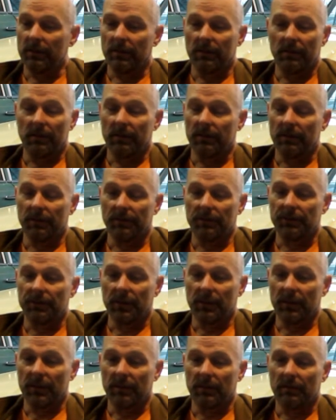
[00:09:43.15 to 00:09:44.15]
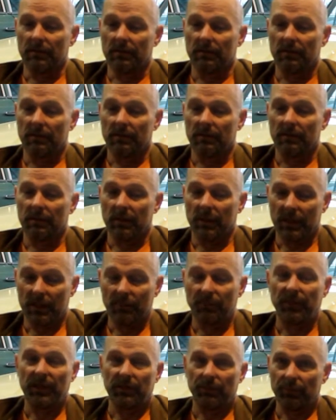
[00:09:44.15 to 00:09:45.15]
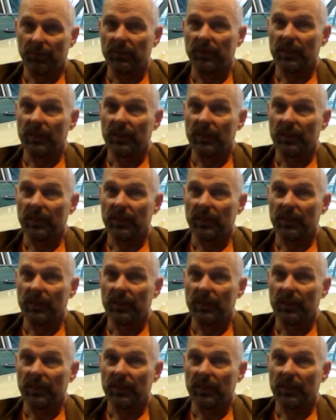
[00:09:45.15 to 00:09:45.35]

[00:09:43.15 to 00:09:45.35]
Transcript: There's a lot of people